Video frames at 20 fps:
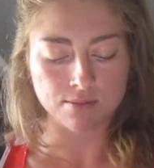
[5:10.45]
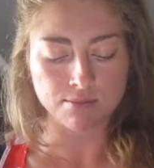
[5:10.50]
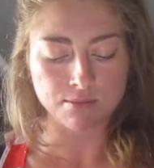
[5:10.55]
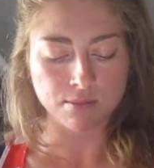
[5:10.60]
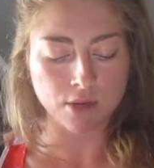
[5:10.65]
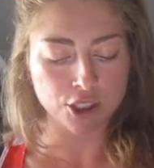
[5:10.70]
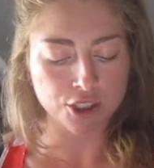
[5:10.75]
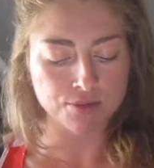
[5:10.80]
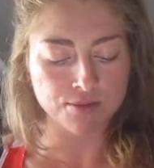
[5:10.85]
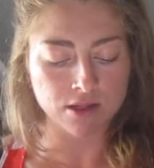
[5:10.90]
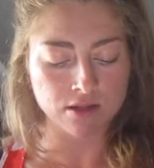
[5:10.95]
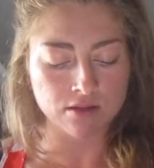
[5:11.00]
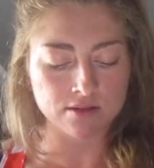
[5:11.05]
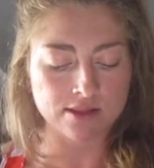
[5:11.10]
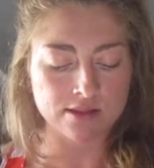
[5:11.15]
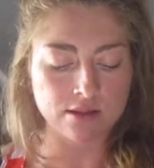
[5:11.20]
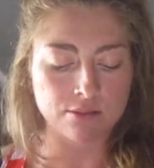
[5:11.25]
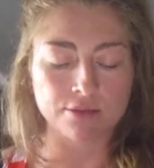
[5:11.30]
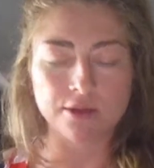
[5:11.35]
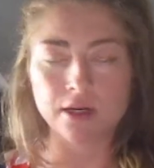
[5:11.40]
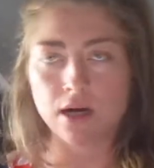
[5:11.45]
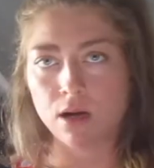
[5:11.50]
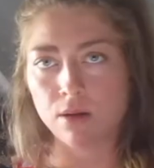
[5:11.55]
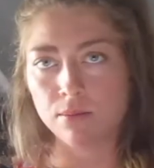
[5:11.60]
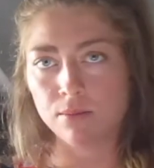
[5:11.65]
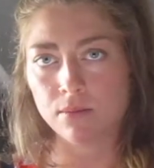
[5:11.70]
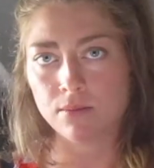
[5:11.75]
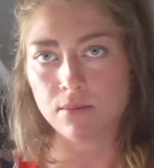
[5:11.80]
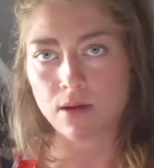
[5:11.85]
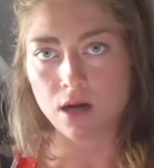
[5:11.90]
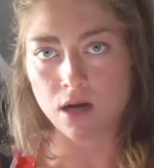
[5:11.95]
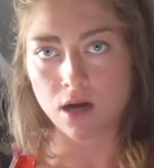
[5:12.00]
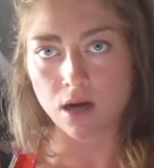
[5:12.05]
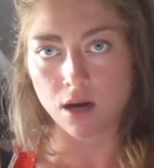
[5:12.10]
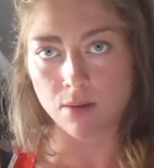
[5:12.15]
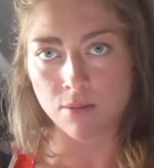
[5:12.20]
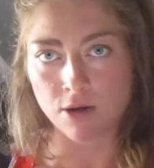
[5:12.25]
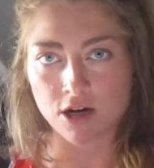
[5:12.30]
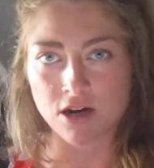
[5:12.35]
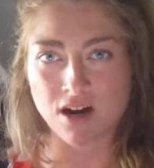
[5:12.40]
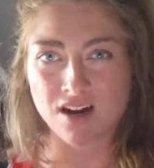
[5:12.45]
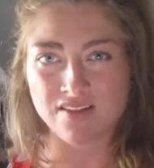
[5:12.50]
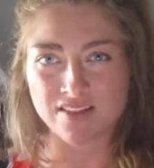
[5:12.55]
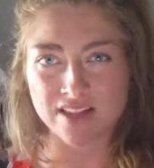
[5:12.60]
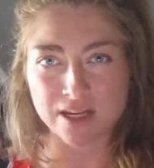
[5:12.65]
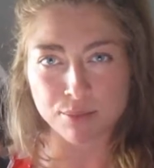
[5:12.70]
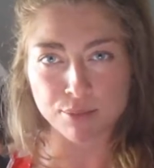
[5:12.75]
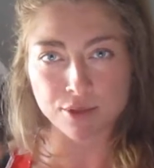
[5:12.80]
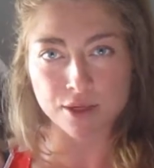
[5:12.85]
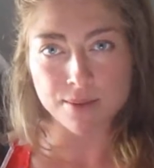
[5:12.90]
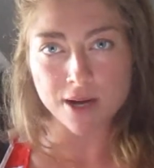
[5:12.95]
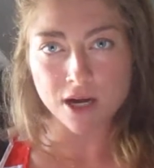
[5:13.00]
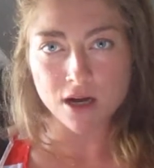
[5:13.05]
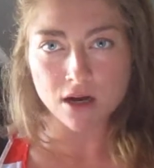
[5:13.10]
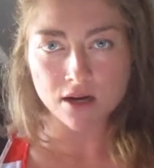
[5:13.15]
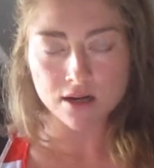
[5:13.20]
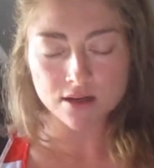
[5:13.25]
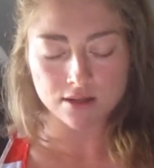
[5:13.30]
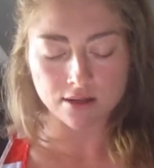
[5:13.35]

marshmallow, slippery elm are kind of like prebiotic.